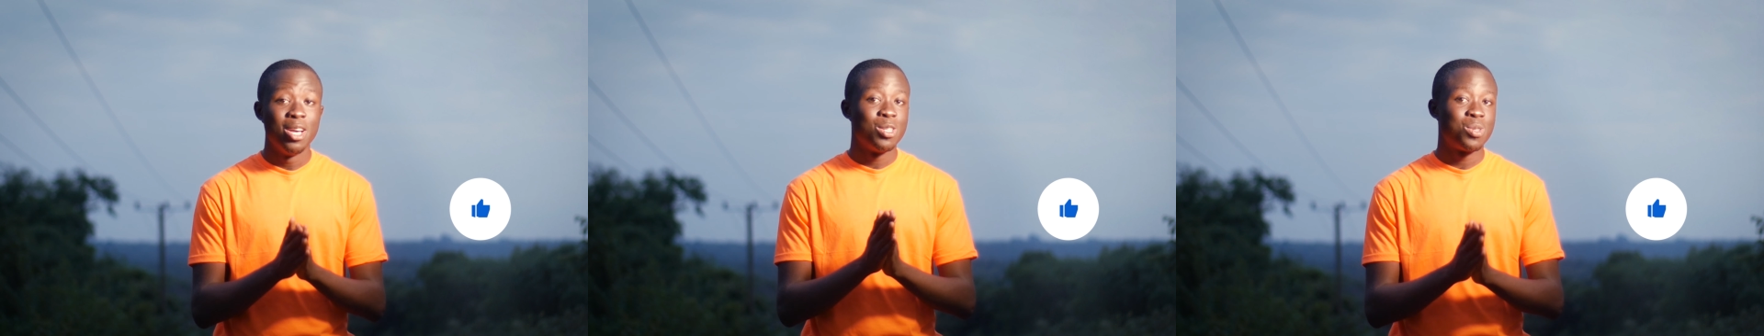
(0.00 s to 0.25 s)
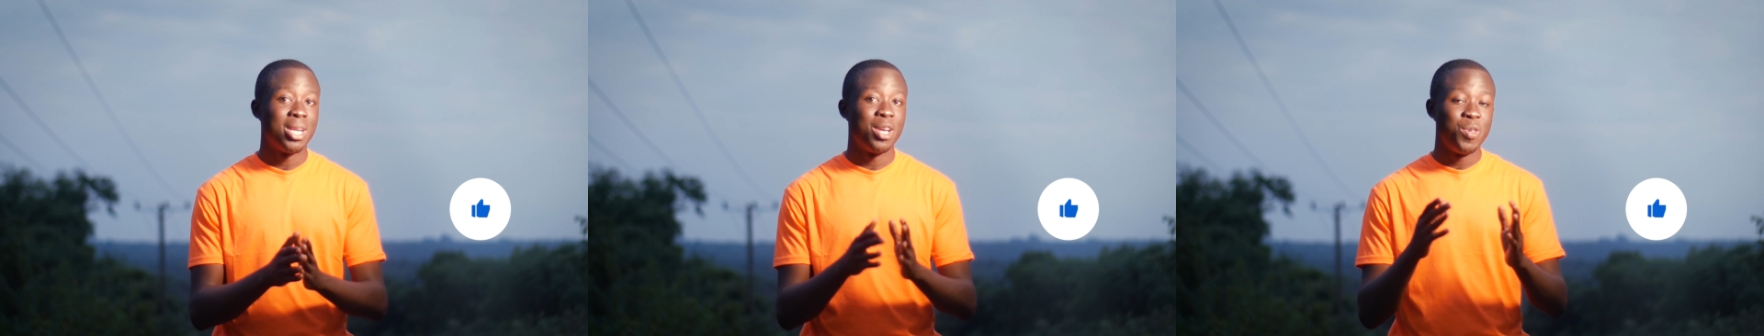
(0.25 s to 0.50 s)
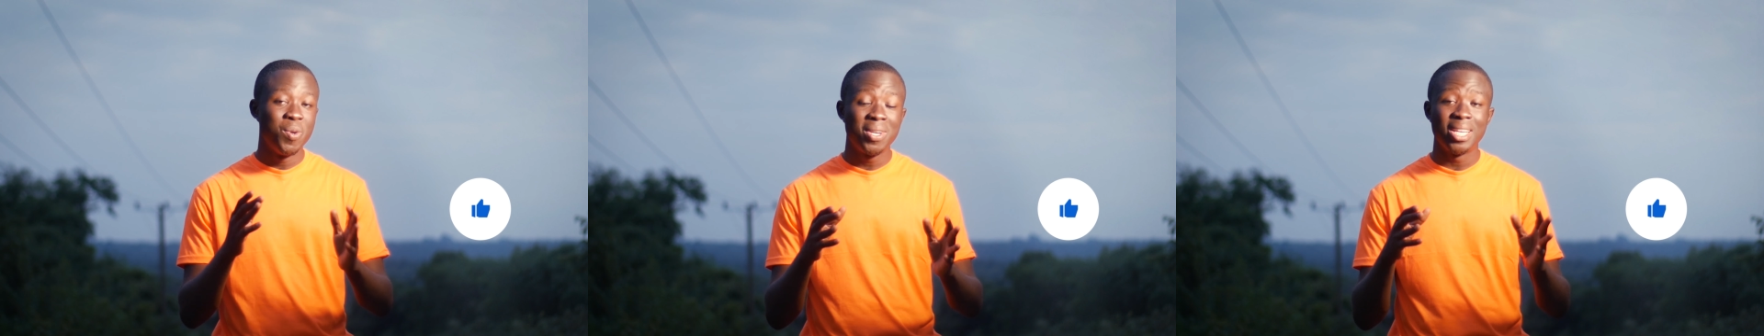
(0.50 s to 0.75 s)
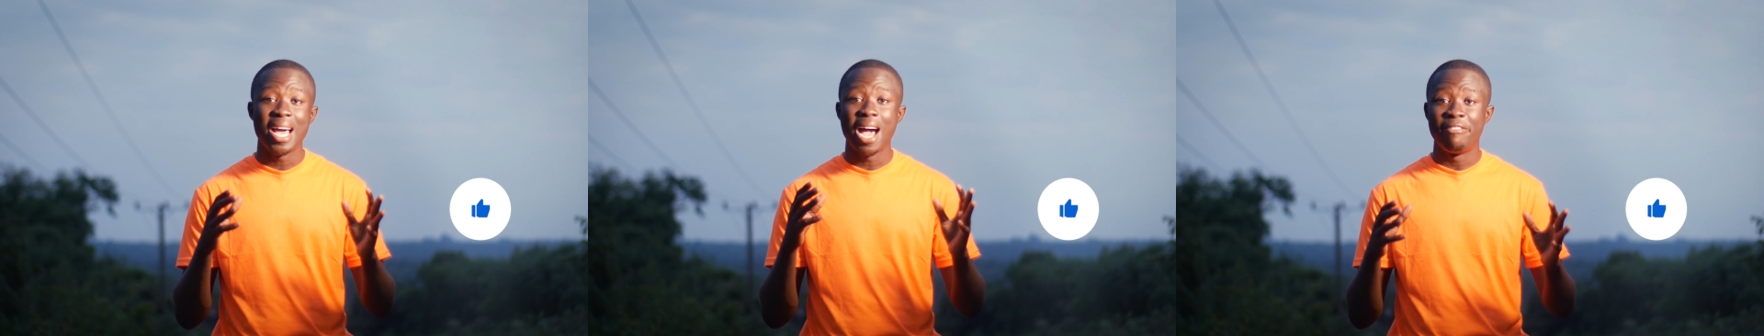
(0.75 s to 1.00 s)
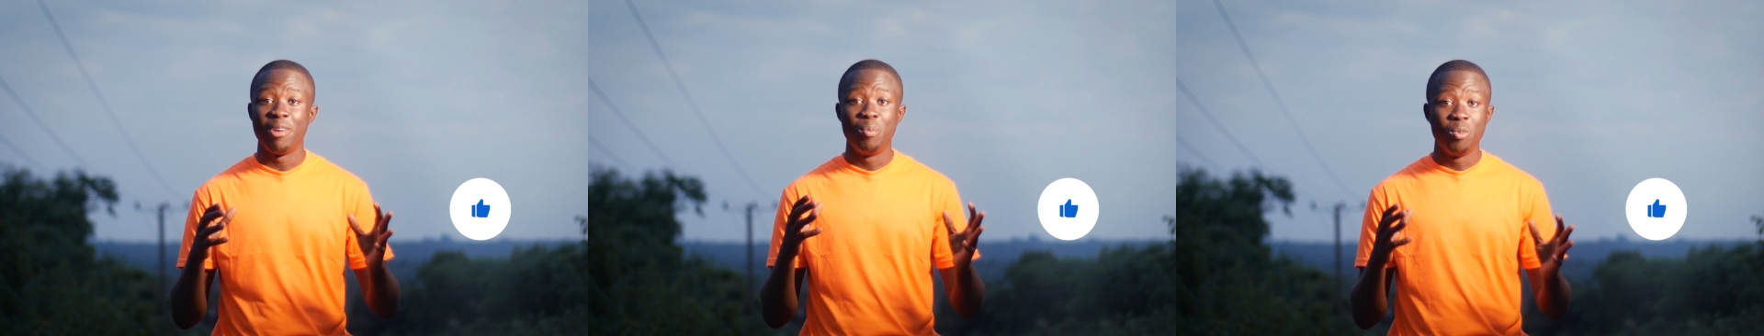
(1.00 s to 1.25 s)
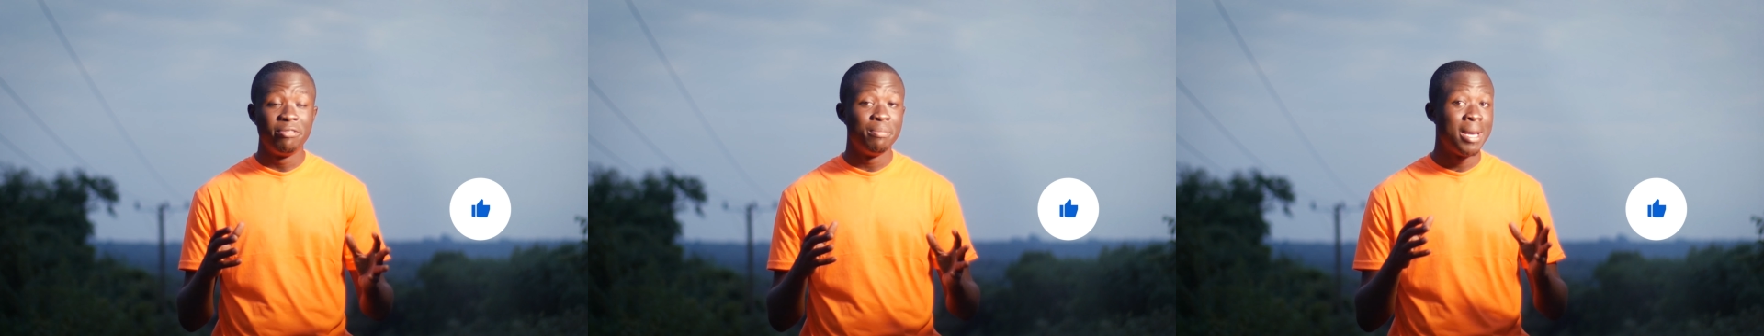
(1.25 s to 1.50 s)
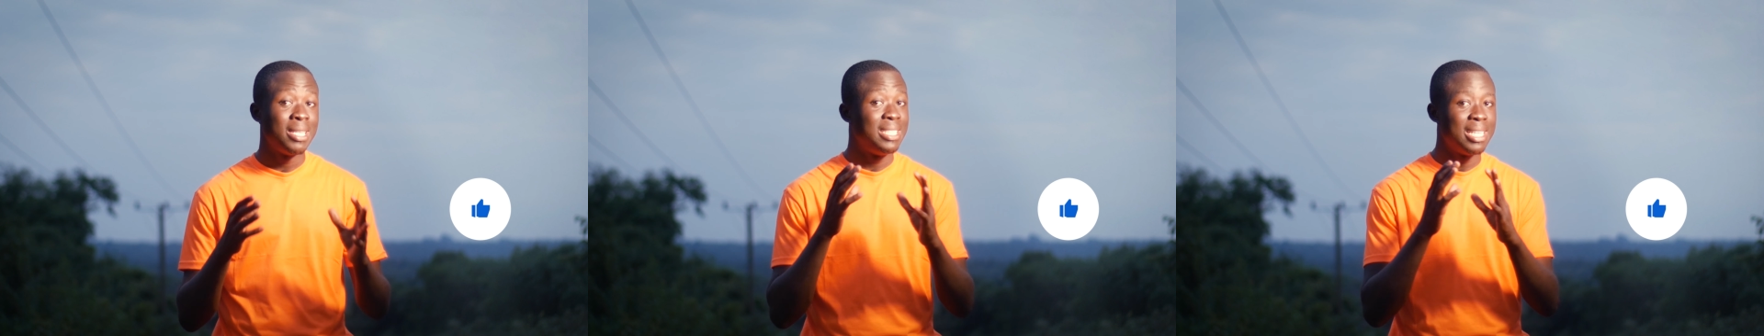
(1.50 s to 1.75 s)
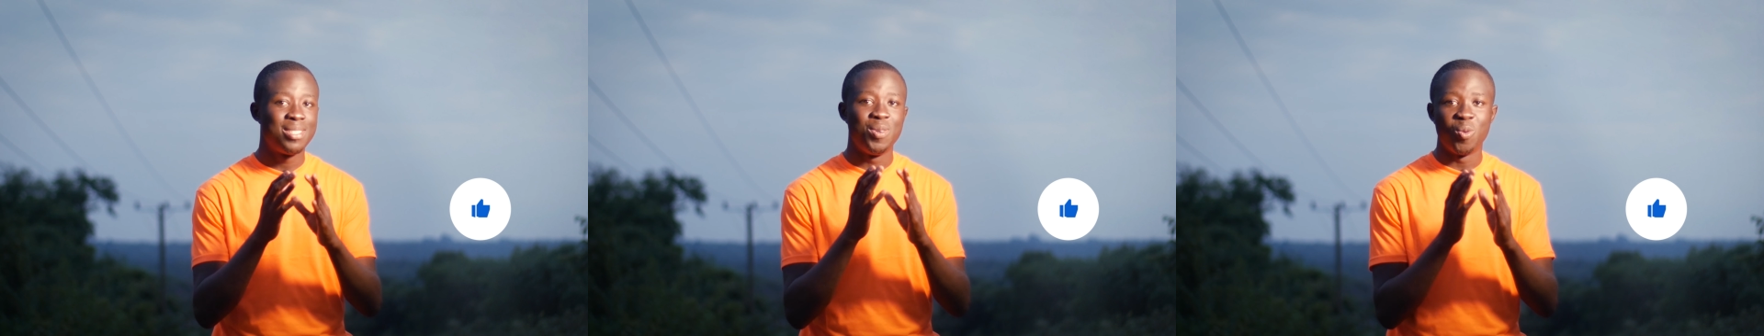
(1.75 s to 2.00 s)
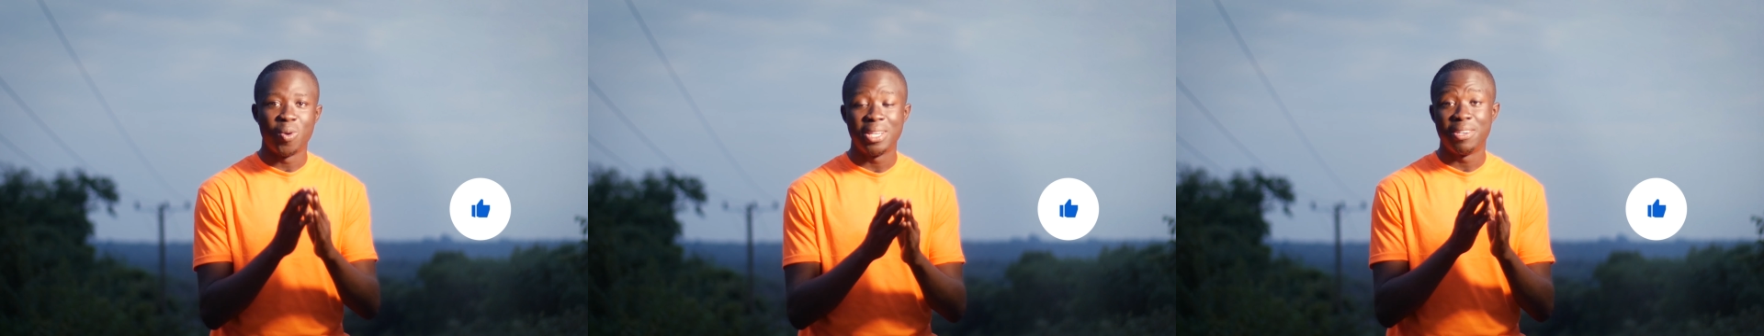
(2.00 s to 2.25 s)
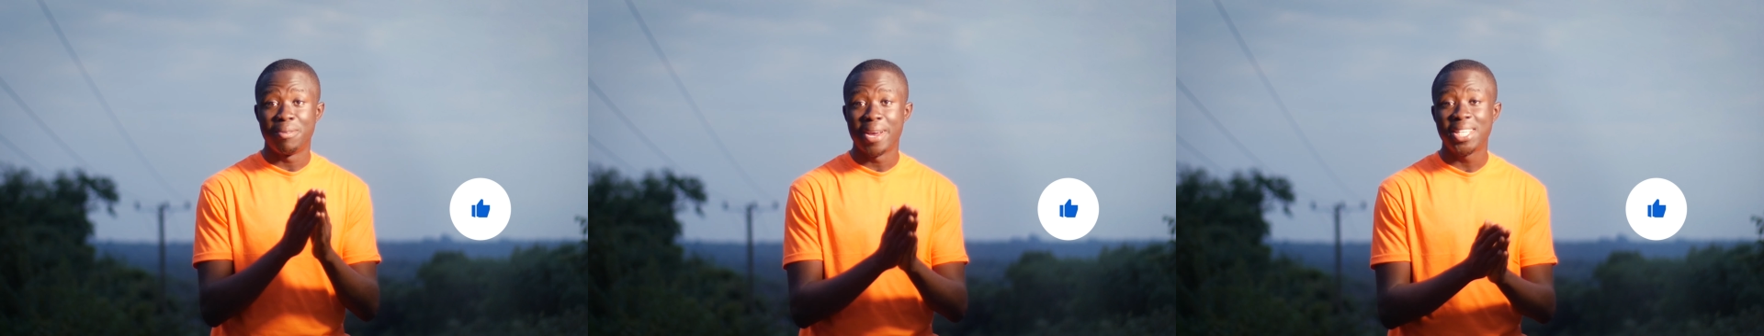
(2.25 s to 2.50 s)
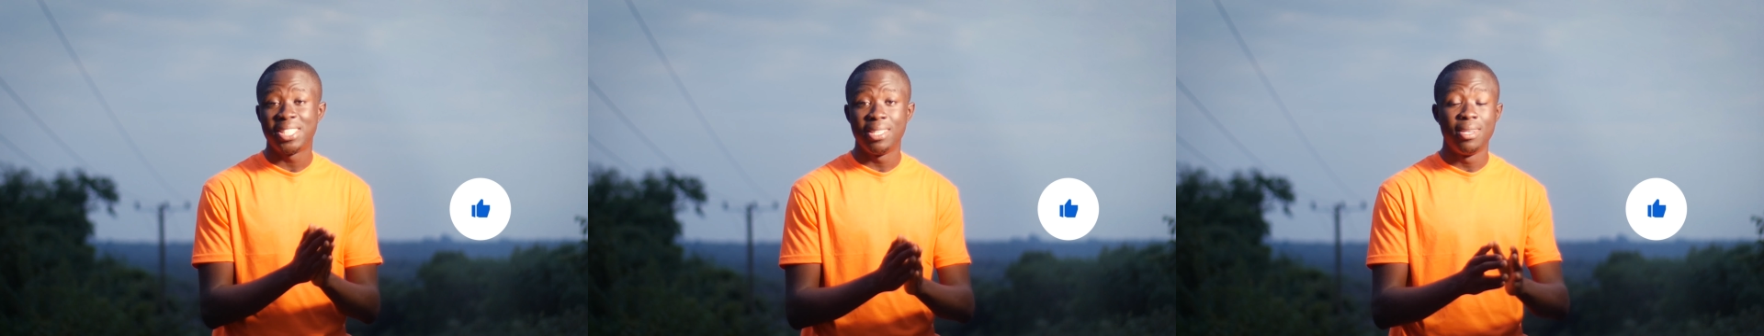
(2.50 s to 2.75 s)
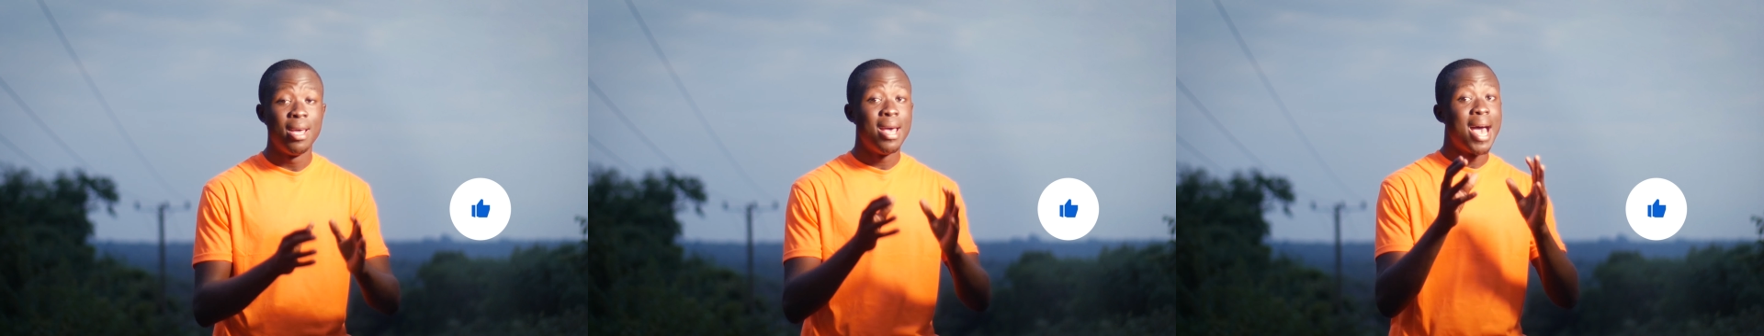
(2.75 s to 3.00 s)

so that you can have a movement just in one direction,